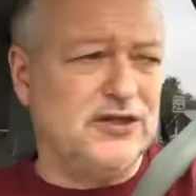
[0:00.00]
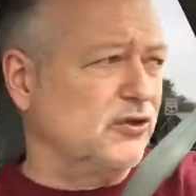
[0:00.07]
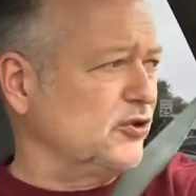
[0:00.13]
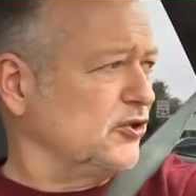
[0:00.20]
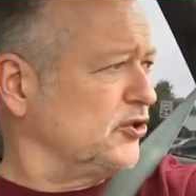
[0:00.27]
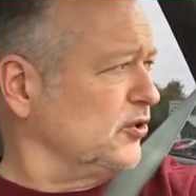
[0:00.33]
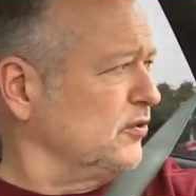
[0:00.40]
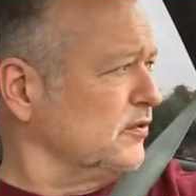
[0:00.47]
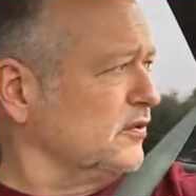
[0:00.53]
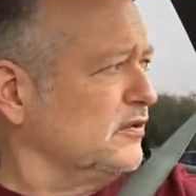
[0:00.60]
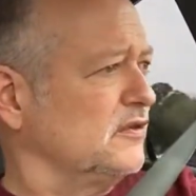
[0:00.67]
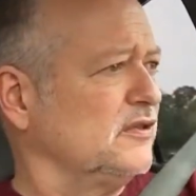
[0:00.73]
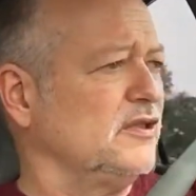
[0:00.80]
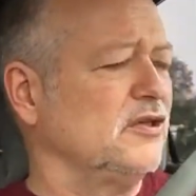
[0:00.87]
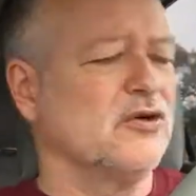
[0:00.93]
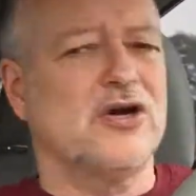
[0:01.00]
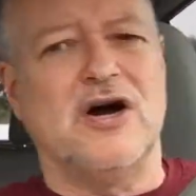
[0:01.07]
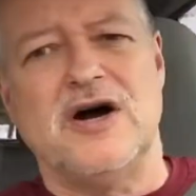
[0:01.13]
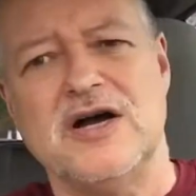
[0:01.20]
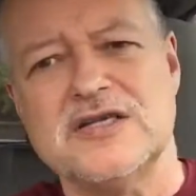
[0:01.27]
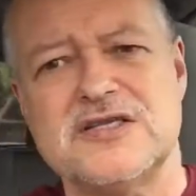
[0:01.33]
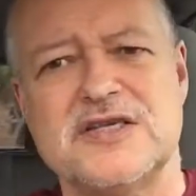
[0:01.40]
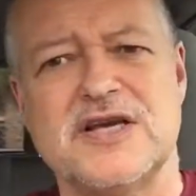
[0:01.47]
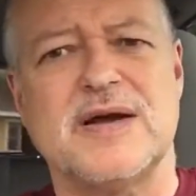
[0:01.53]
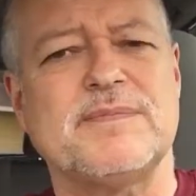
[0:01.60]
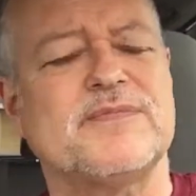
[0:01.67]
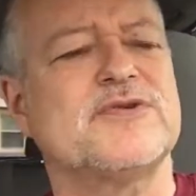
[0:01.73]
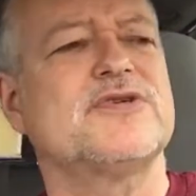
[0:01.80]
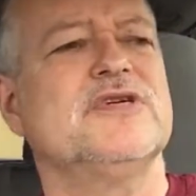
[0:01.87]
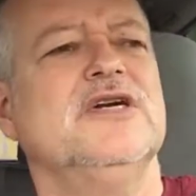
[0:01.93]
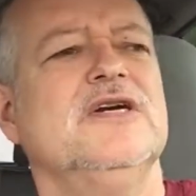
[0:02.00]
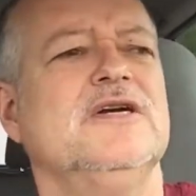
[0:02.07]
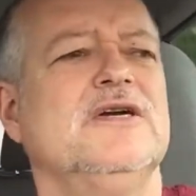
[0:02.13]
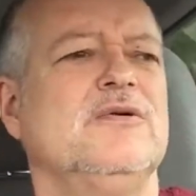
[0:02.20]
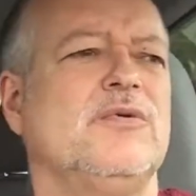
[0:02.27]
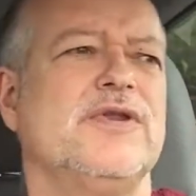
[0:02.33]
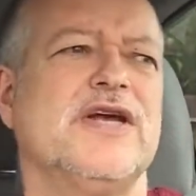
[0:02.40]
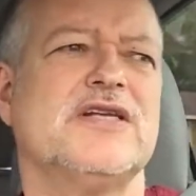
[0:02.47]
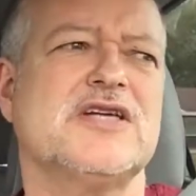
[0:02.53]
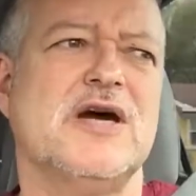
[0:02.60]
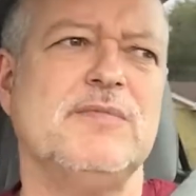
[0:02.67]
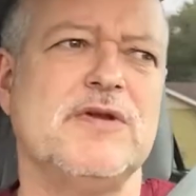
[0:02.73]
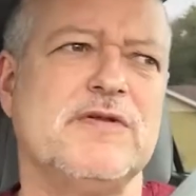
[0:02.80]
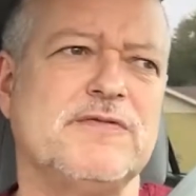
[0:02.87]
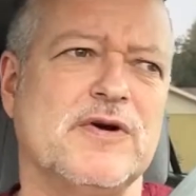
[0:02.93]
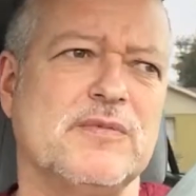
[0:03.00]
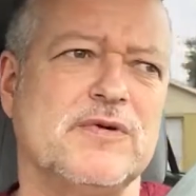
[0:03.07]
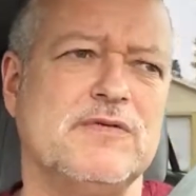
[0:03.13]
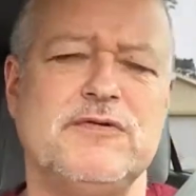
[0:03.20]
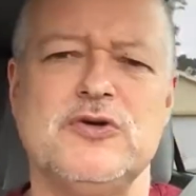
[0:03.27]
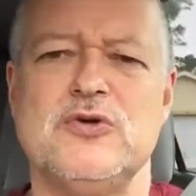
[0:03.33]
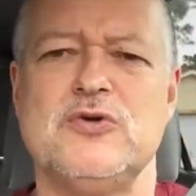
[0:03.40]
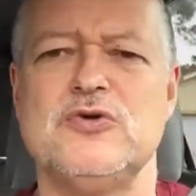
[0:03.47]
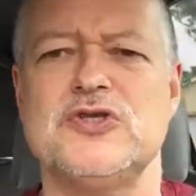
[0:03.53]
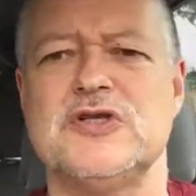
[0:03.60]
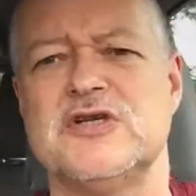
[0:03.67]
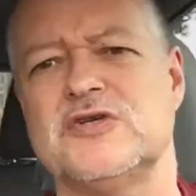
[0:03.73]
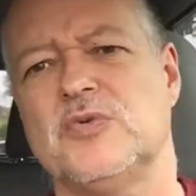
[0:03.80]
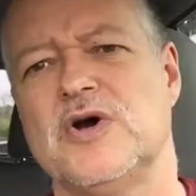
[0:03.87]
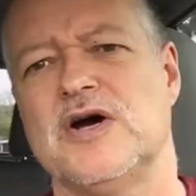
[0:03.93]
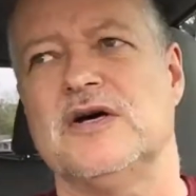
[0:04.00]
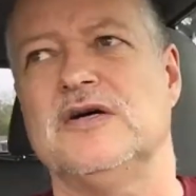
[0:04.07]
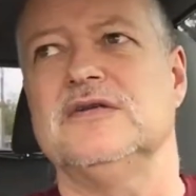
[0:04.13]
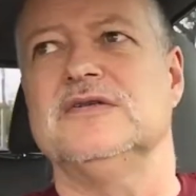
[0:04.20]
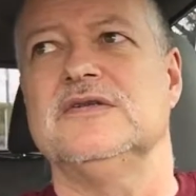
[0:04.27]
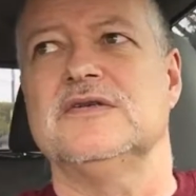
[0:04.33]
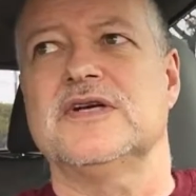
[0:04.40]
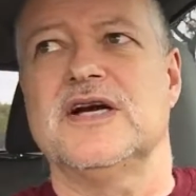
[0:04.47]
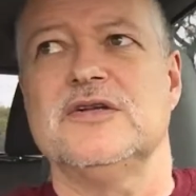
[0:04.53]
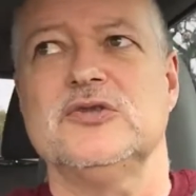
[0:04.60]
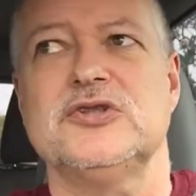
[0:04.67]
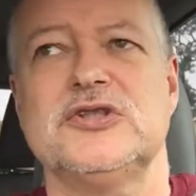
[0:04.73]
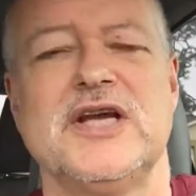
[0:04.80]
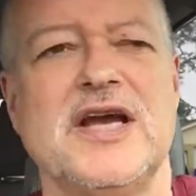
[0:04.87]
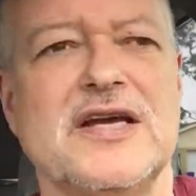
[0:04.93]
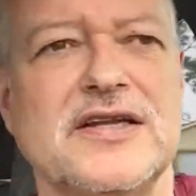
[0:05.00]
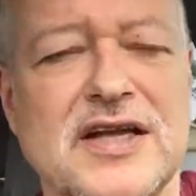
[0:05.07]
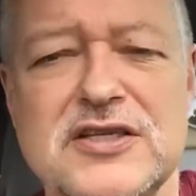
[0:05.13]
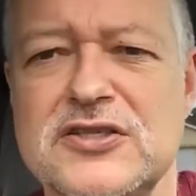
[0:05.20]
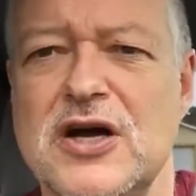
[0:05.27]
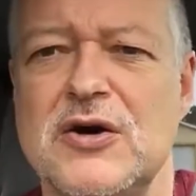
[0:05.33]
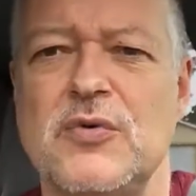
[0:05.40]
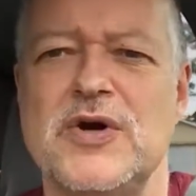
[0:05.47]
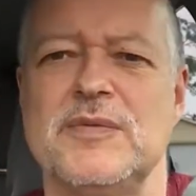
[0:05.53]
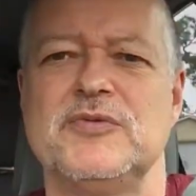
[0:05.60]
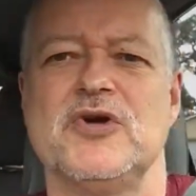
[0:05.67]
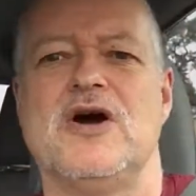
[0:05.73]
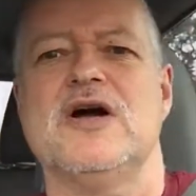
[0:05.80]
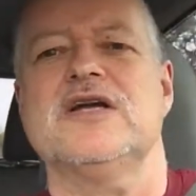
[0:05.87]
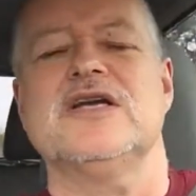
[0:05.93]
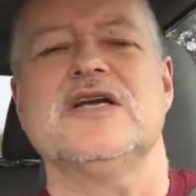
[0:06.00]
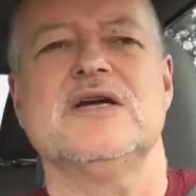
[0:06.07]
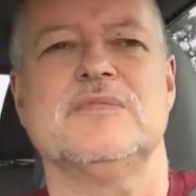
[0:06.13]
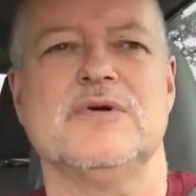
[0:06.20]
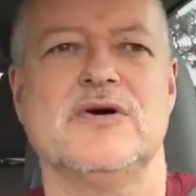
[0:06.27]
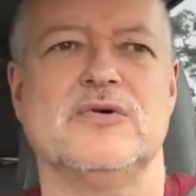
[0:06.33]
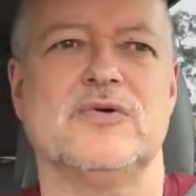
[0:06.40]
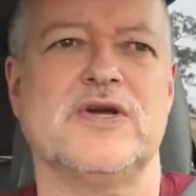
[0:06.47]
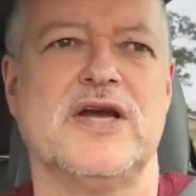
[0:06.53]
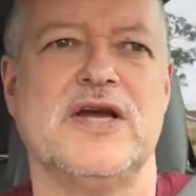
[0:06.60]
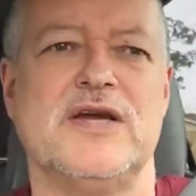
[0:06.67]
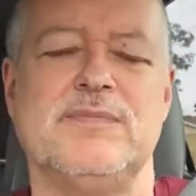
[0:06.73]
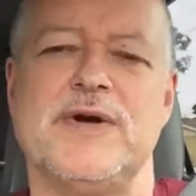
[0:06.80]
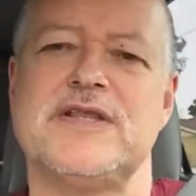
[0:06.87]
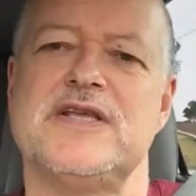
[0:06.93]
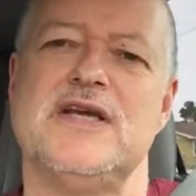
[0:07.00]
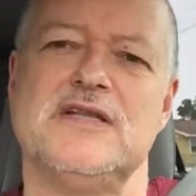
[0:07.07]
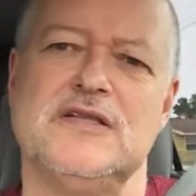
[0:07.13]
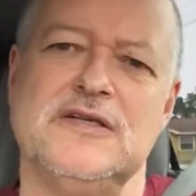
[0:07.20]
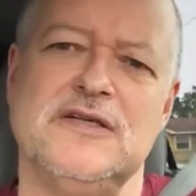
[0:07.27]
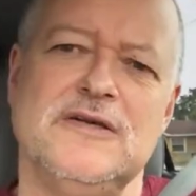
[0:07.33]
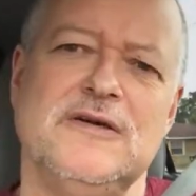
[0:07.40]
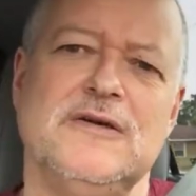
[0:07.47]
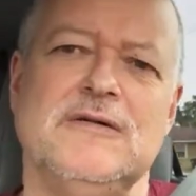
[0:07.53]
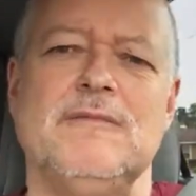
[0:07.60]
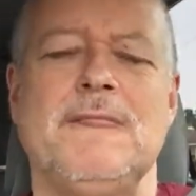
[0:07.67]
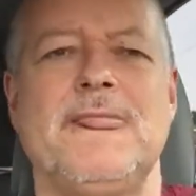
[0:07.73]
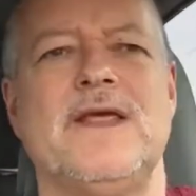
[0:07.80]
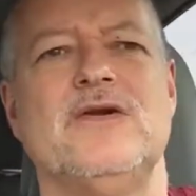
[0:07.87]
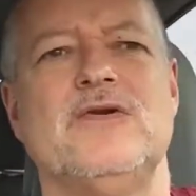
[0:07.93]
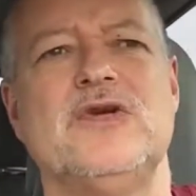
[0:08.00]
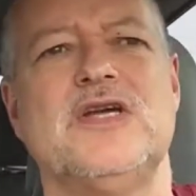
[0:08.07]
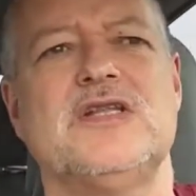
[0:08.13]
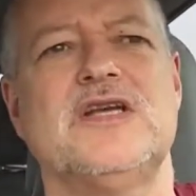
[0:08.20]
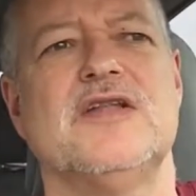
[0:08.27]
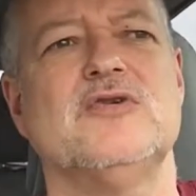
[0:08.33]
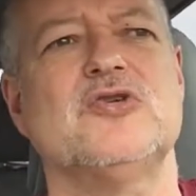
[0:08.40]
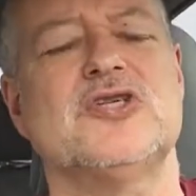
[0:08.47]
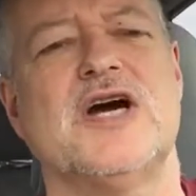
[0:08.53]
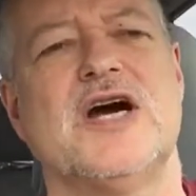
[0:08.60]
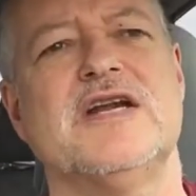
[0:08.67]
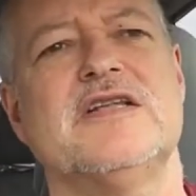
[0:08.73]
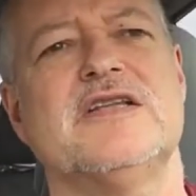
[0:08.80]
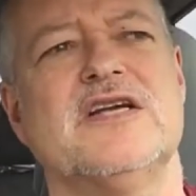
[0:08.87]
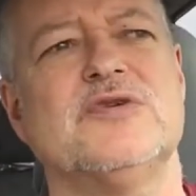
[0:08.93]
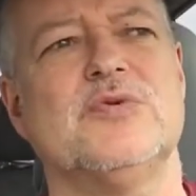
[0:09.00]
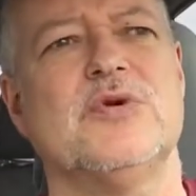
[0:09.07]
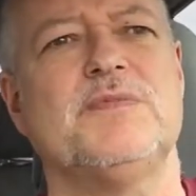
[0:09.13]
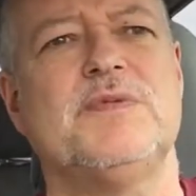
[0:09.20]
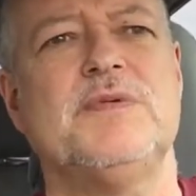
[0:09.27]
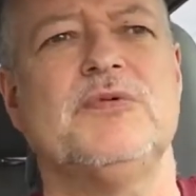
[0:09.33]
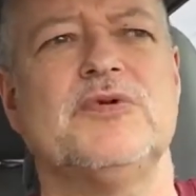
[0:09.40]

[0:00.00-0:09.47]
certain concepts. Well, that's coming from confusion as well, okay? Understand that's not what I'm talking about, okay? But then you get the other side of things where people are